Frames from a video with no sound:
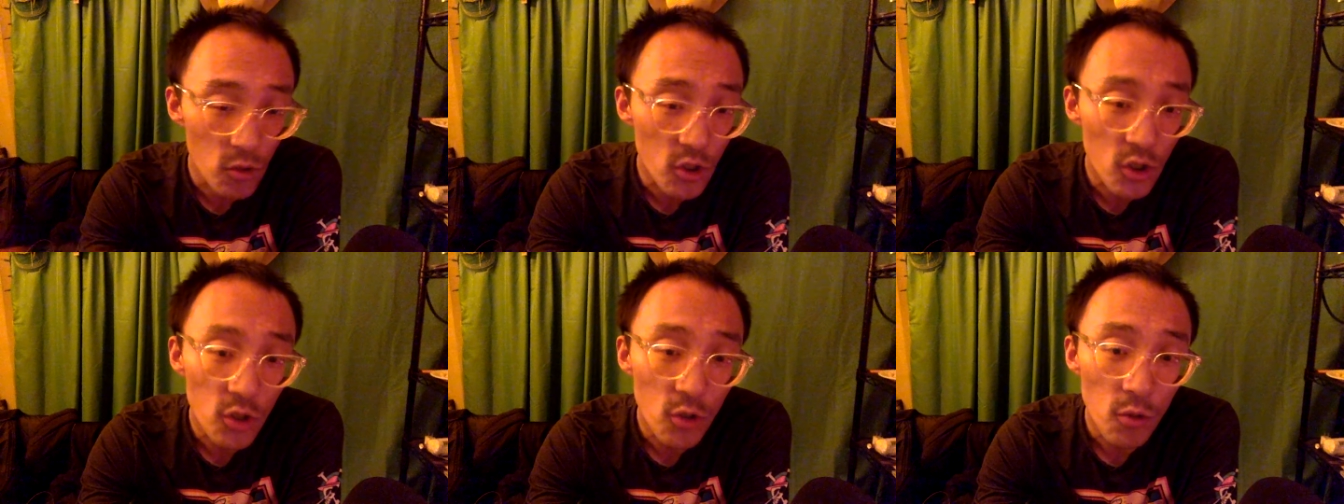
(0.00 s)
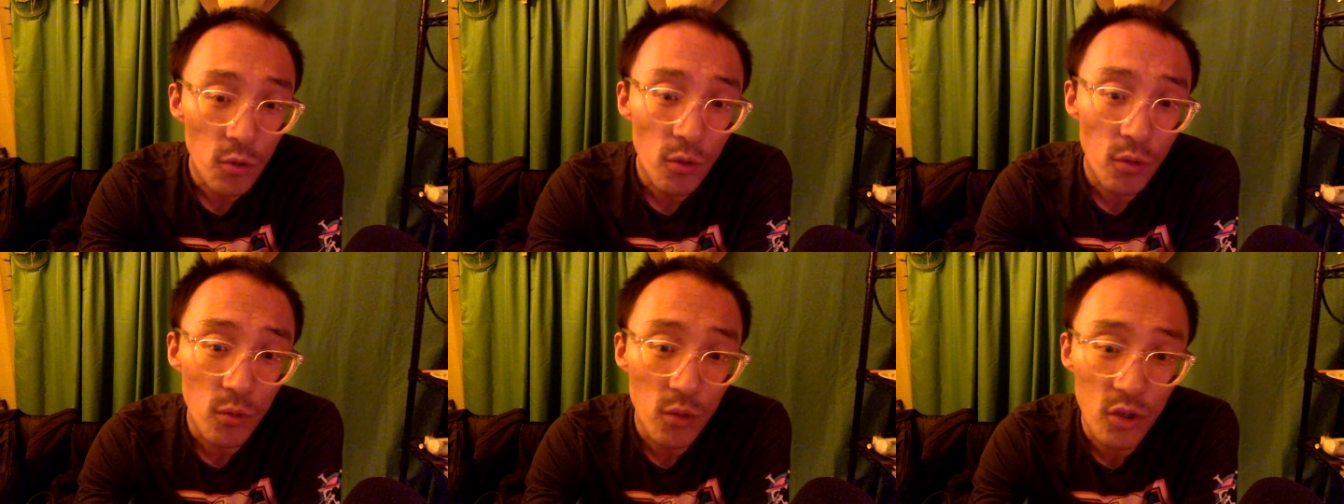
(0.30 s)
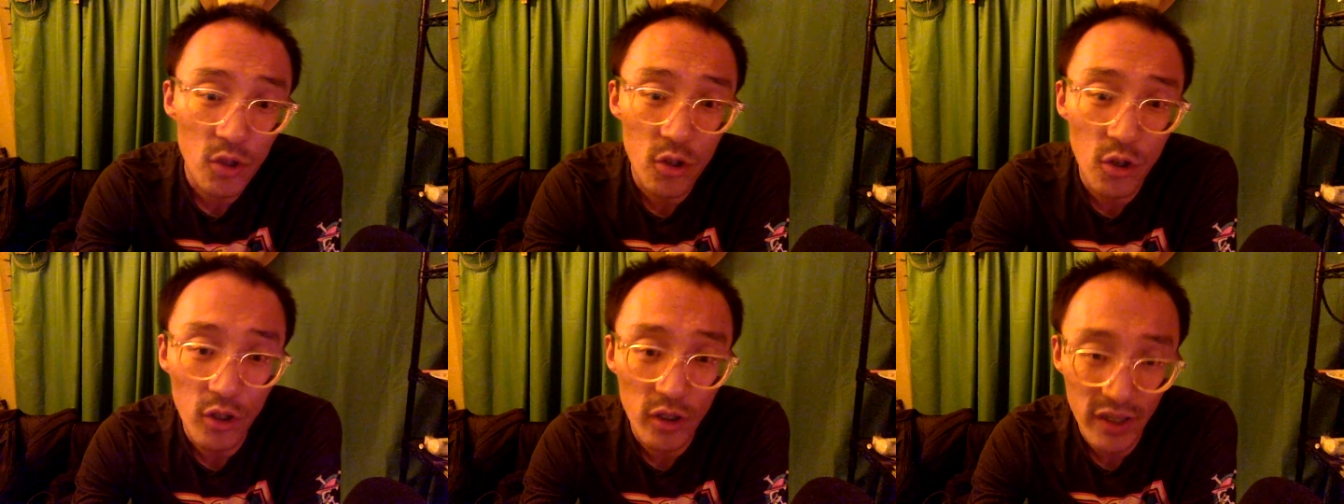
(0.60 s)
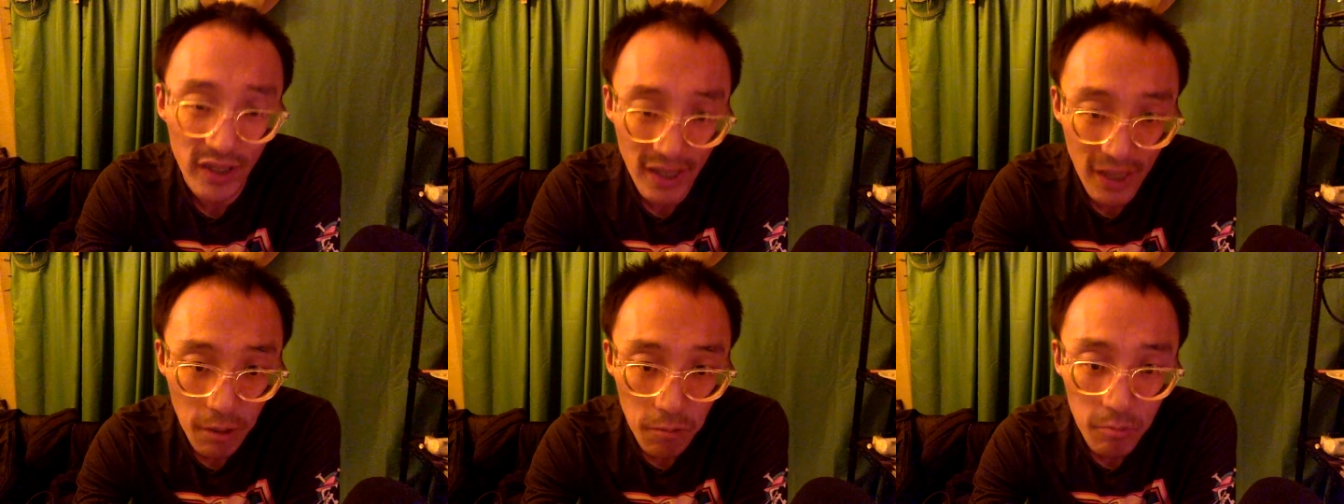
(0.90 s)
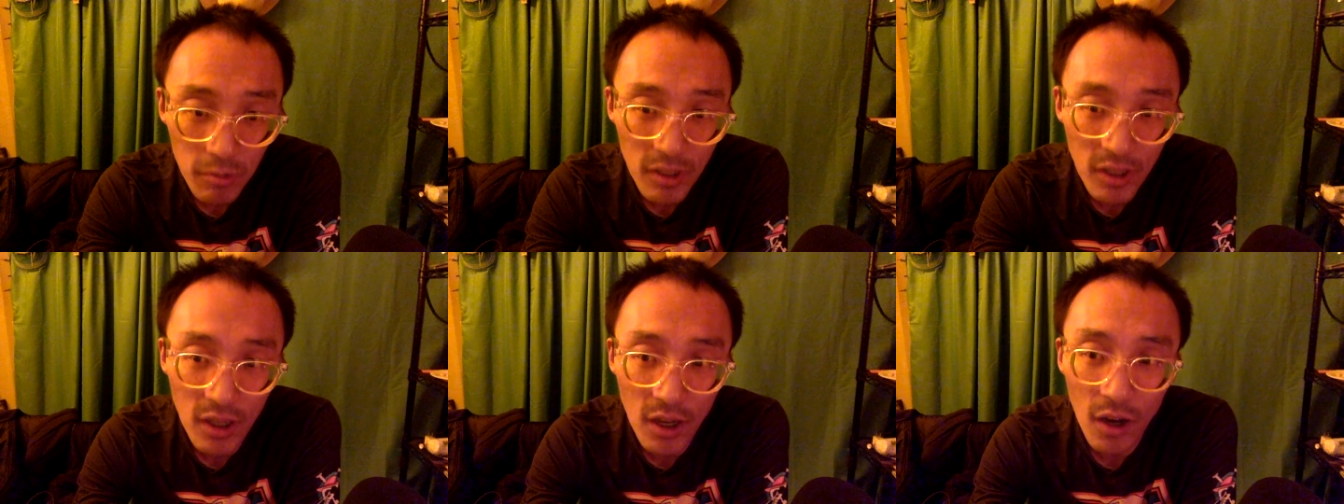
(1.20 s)
doing what's called
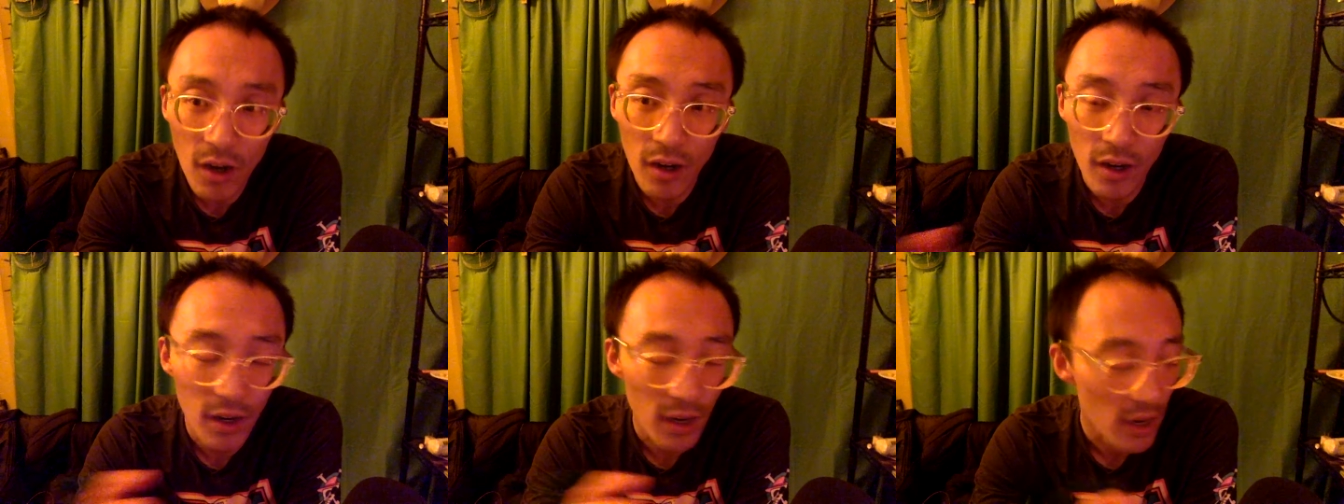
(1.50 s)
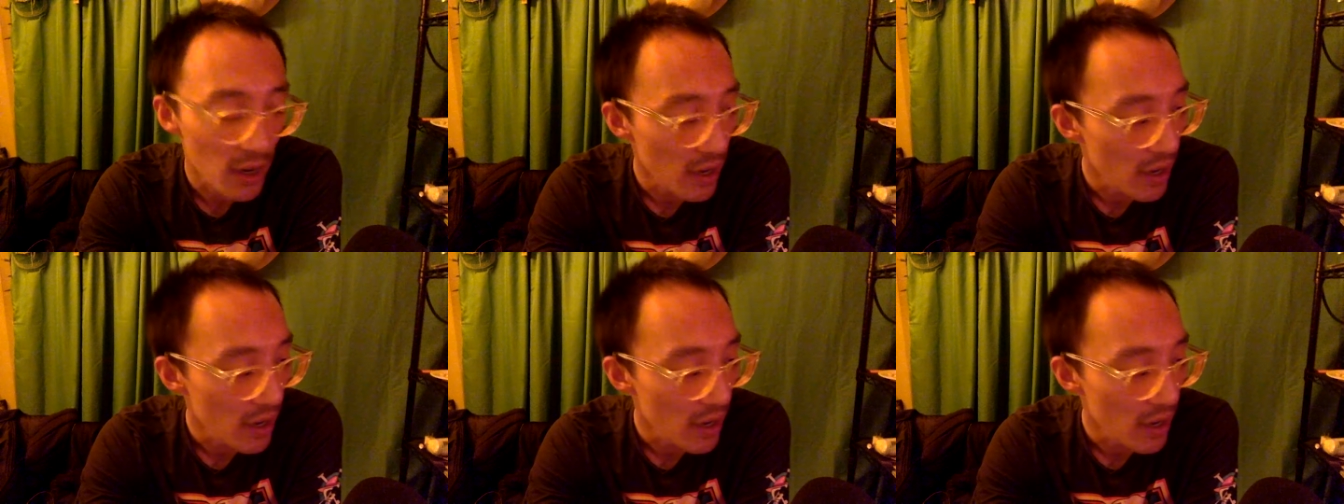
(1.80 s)
EMDR,